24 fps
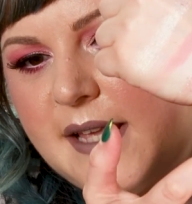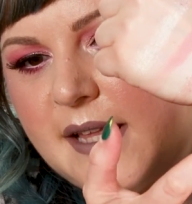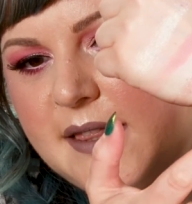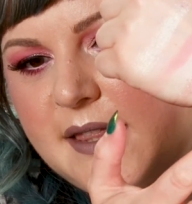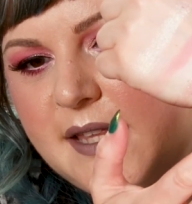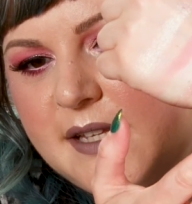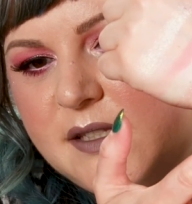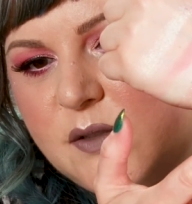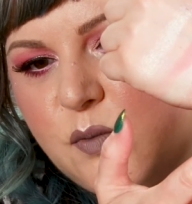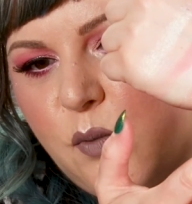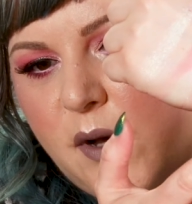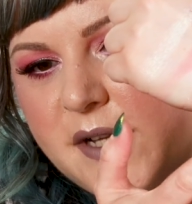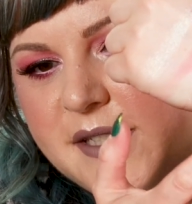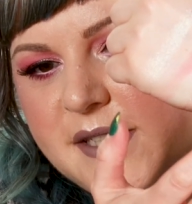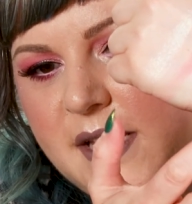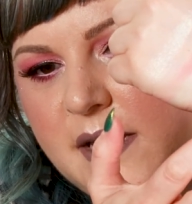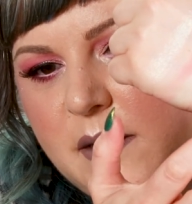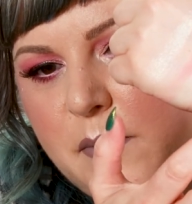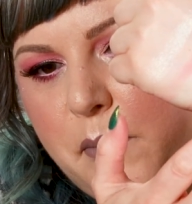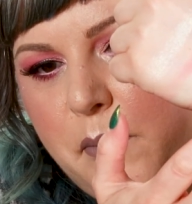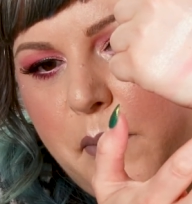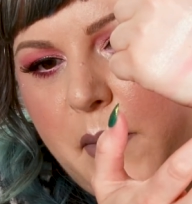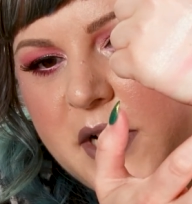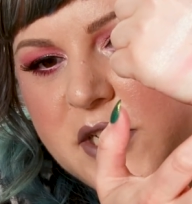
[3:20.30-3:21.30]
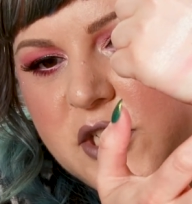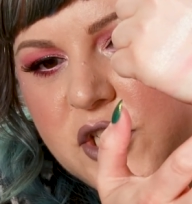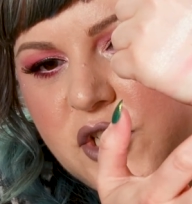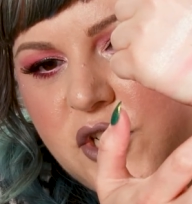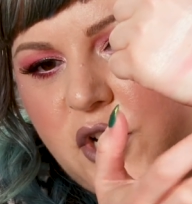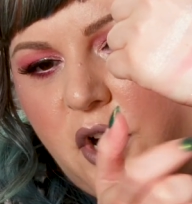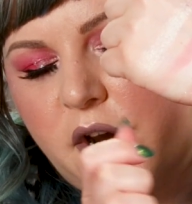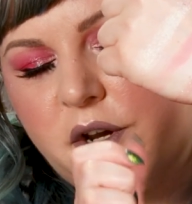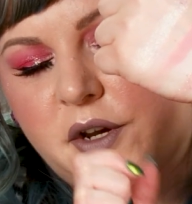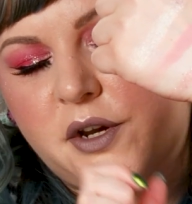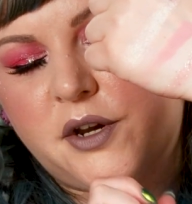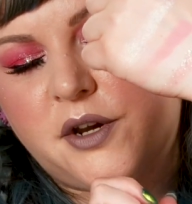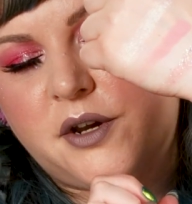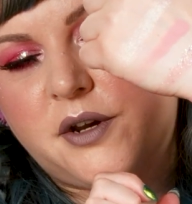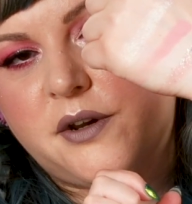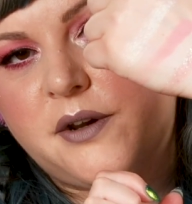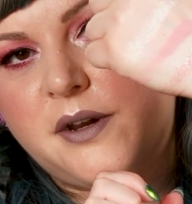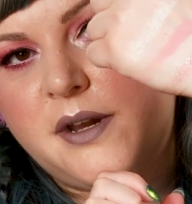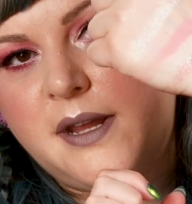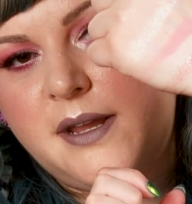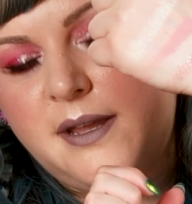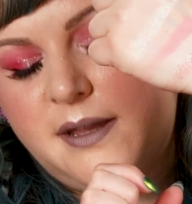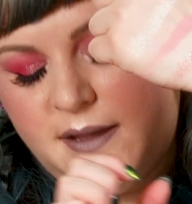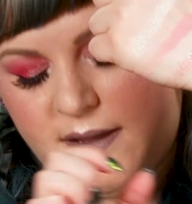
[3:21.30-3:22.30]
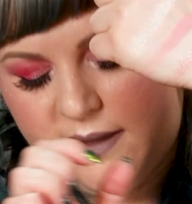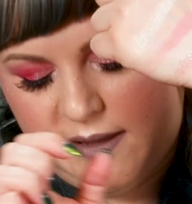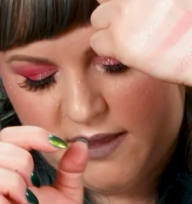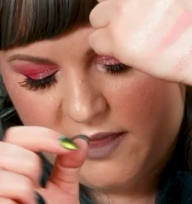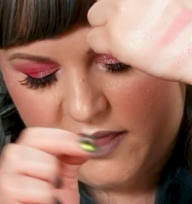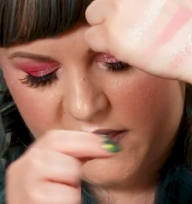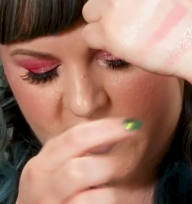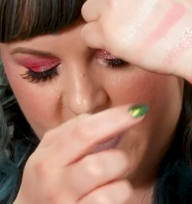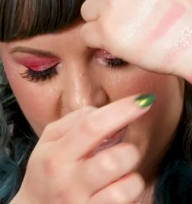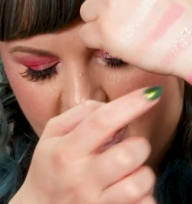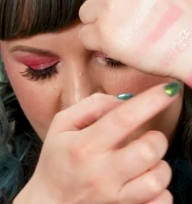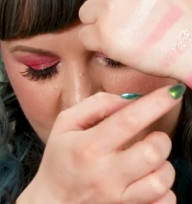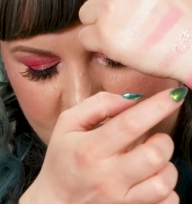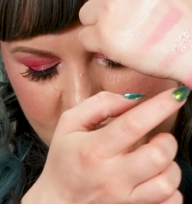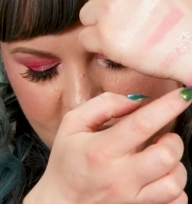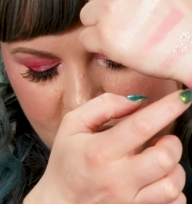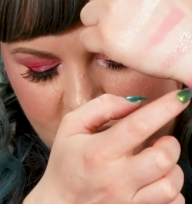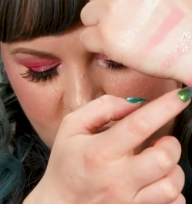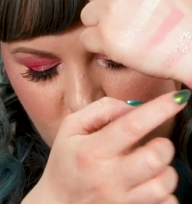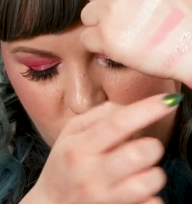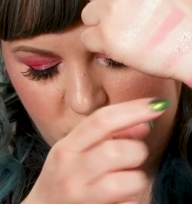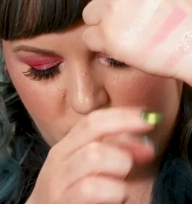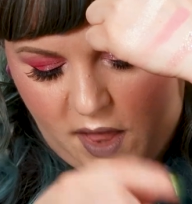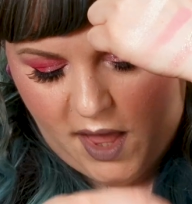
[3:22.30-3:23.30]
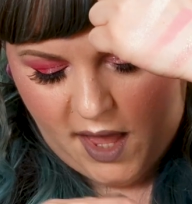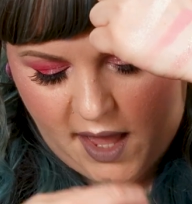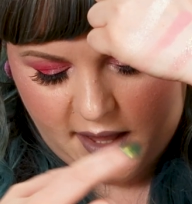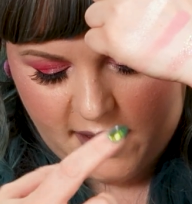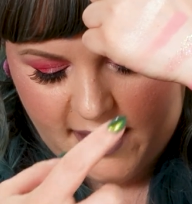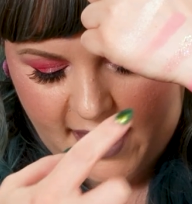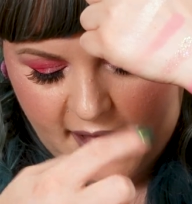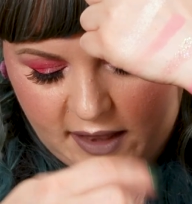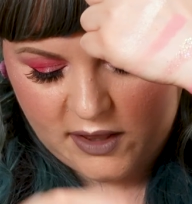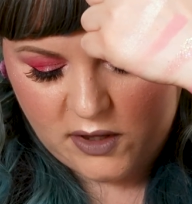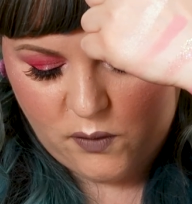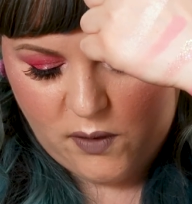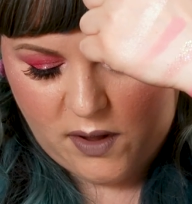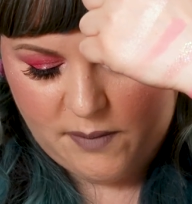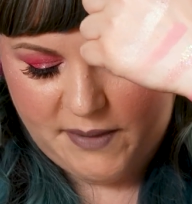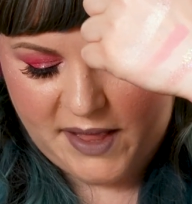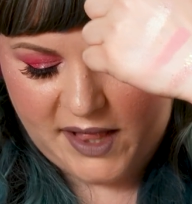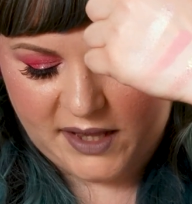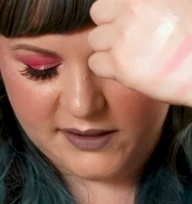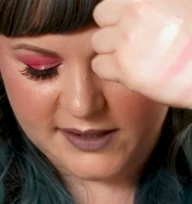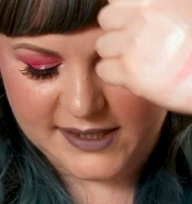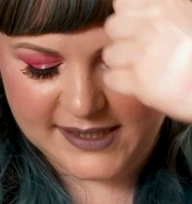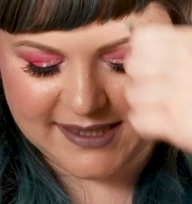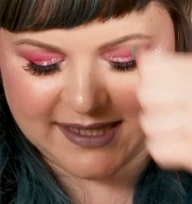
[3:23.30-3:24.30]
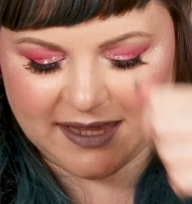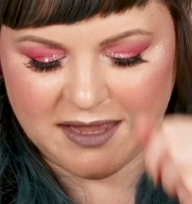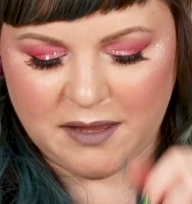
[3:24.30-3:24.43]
that this wasn't much darker than LOML, because